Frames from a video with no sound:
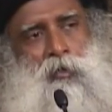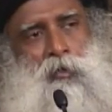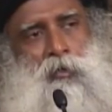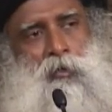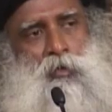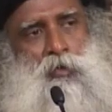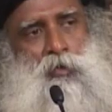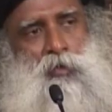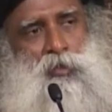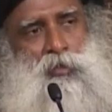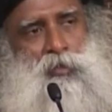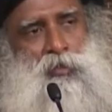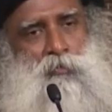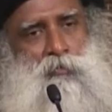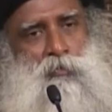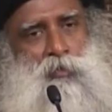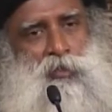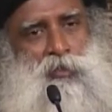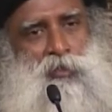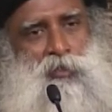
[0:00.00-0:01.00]
yogis
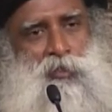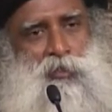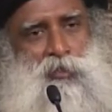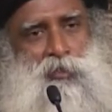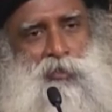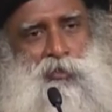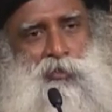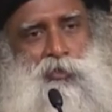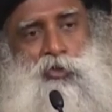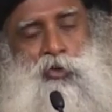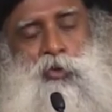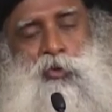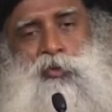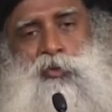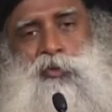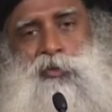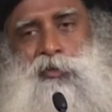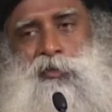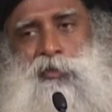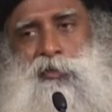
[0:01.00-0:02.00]
and mystics
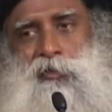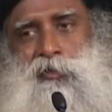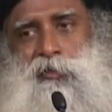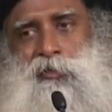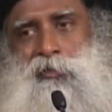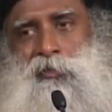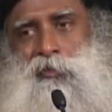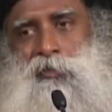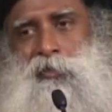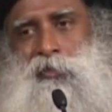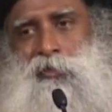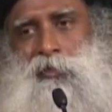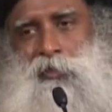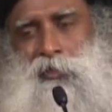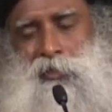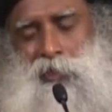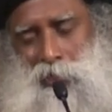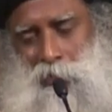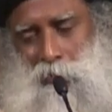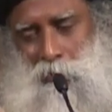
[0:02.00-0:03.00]
chose
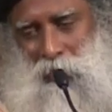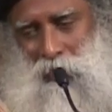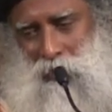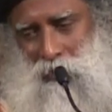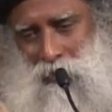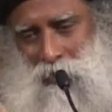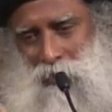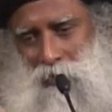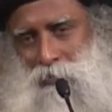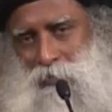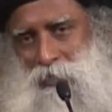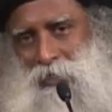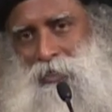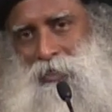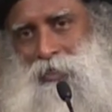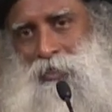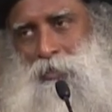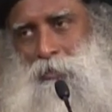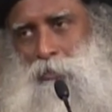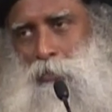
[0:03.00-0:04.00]
spaces which
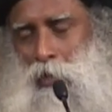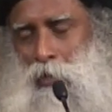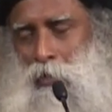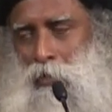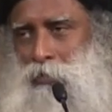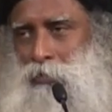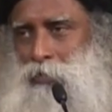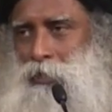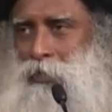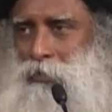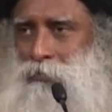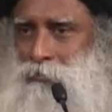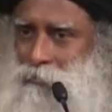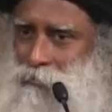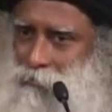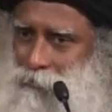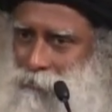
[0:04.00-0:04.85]
are small and